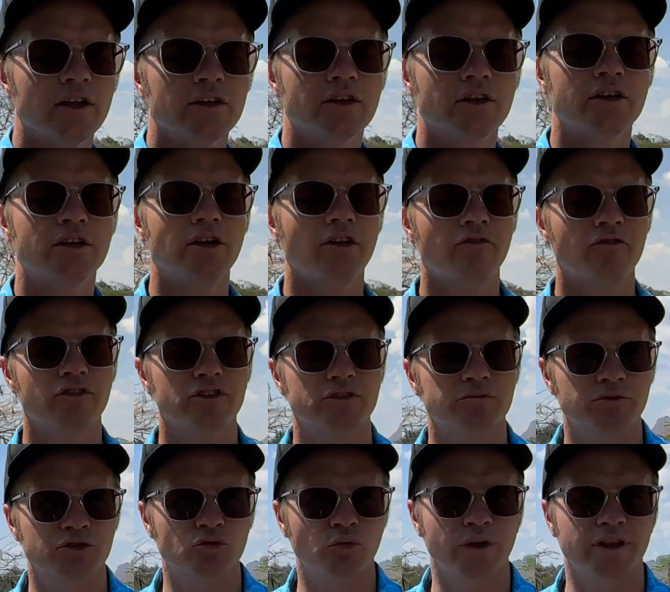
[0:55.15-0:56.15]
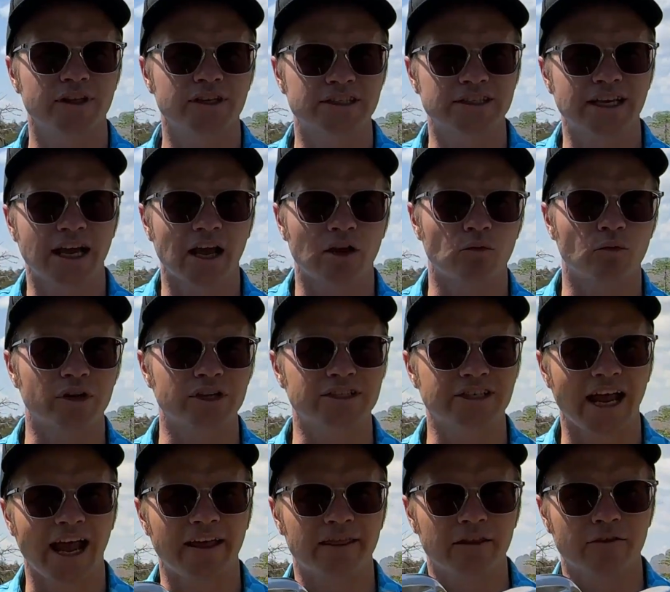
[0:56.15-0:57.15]
The difference between the sand wedge
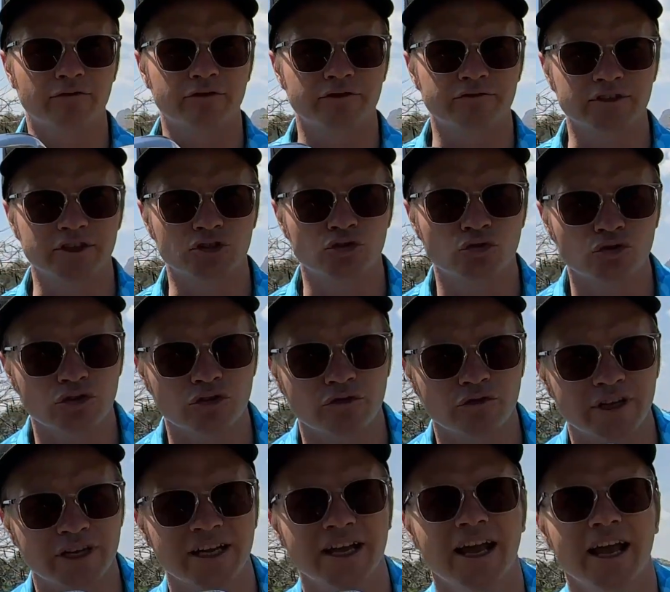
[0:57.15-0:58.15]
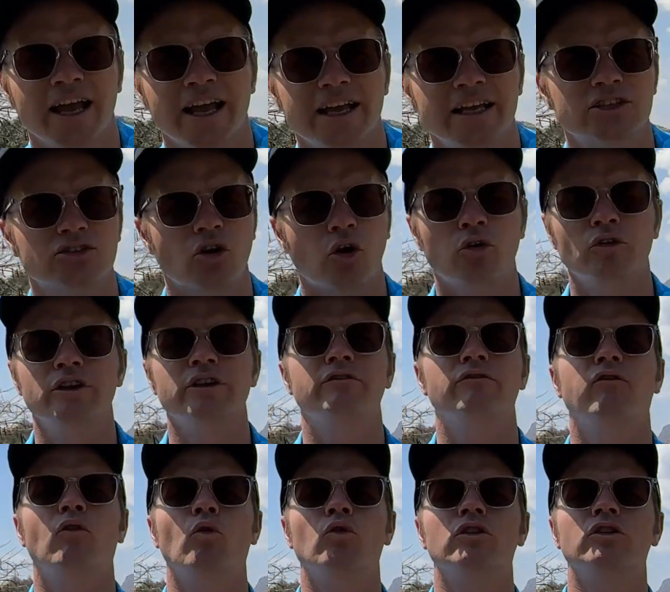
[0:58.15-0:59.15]
and the 52 degree is only
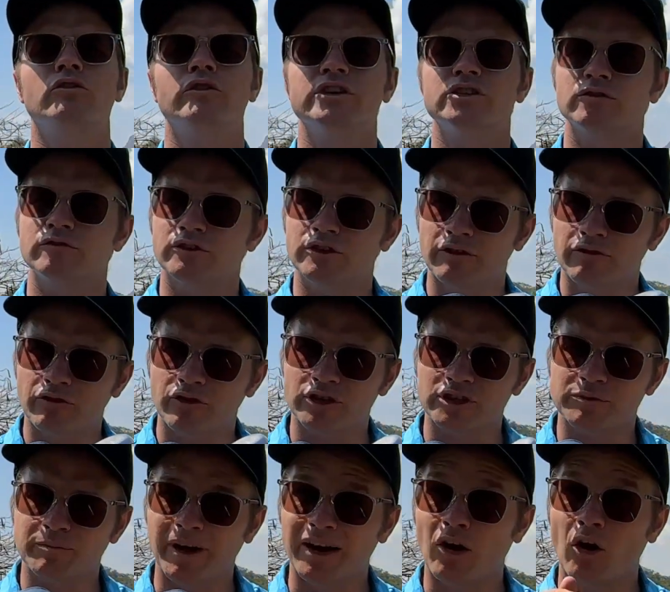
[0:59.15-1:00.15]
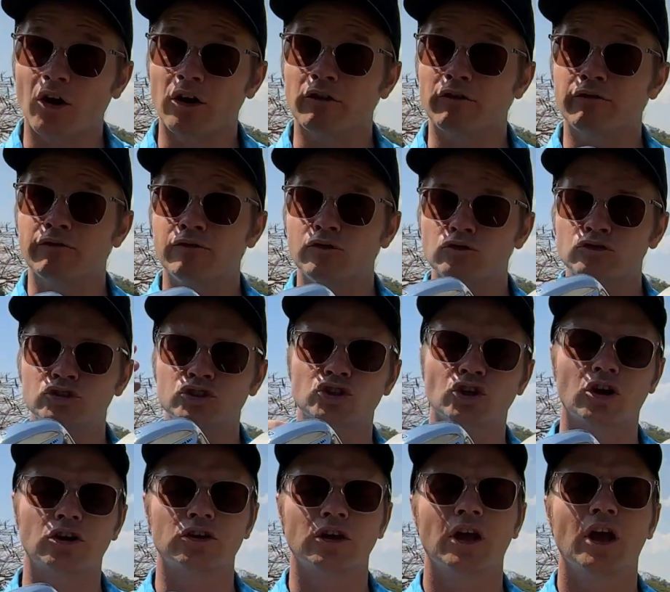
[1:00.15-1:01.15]
4 degrees of difference, but on a full
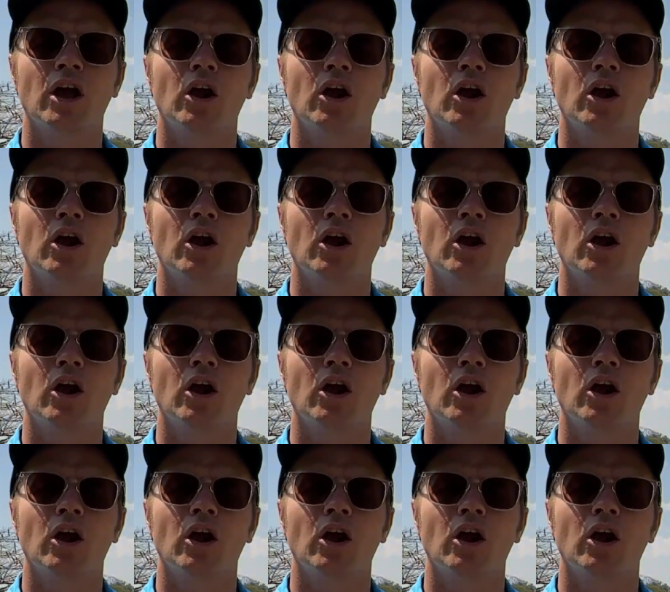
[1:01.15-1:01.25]
shot,